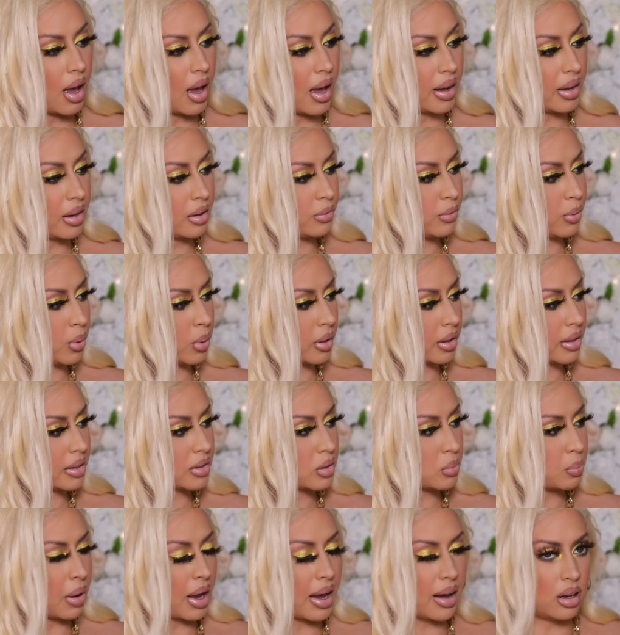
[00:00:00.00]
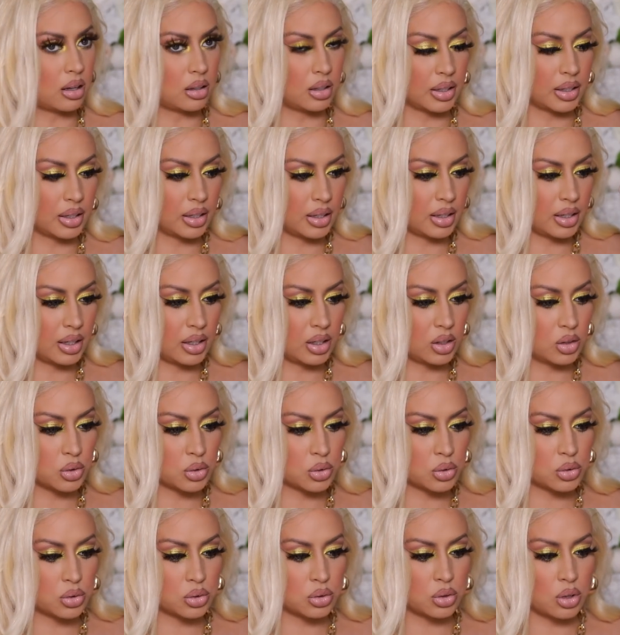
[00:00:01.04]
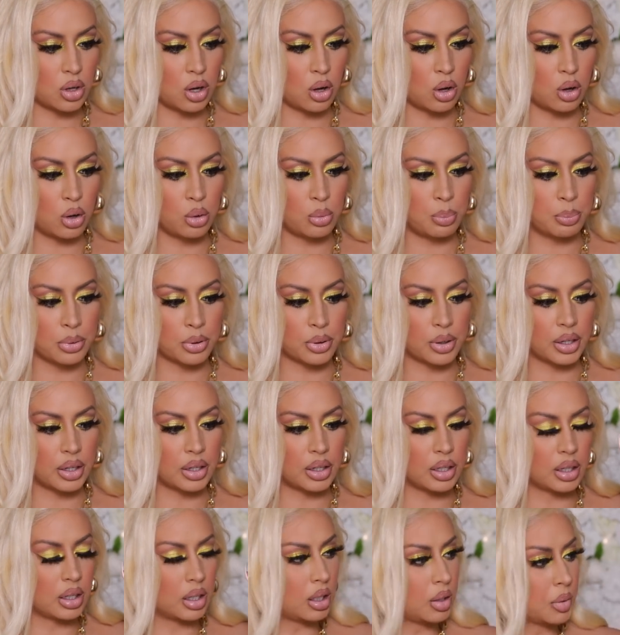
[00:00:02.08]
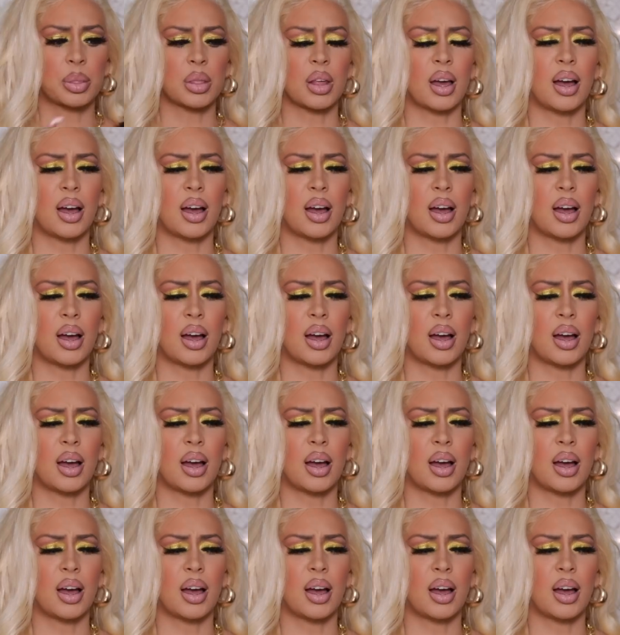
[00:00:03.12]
Eye of Horus palette. It's so pretty.